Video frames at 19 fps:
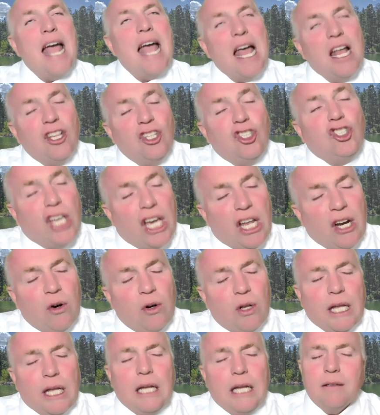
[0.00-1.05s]
and
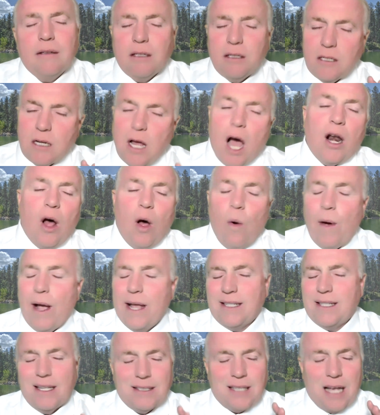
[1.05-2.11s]
generally, not
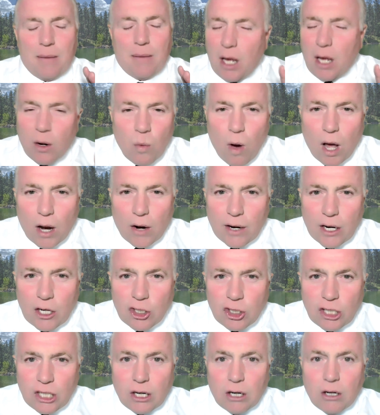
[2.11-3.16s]
always, because I'm not a water
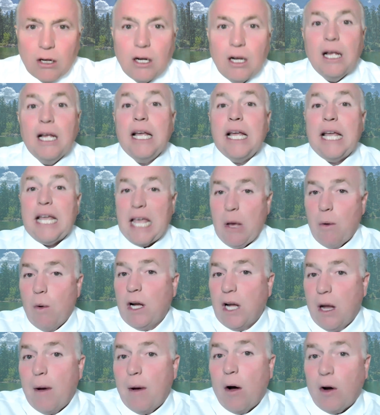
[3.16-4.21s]
engineer, it will
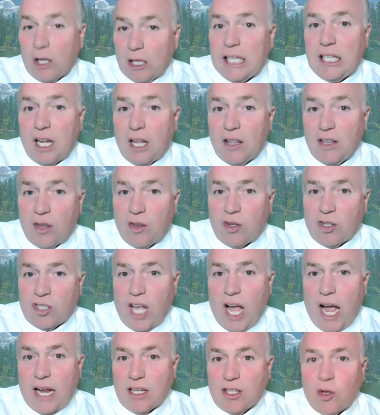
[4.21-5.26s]
come out clean on the other
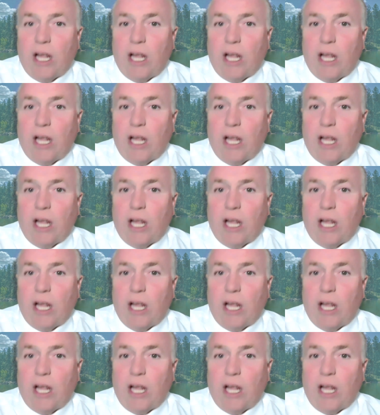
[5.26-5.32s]
side.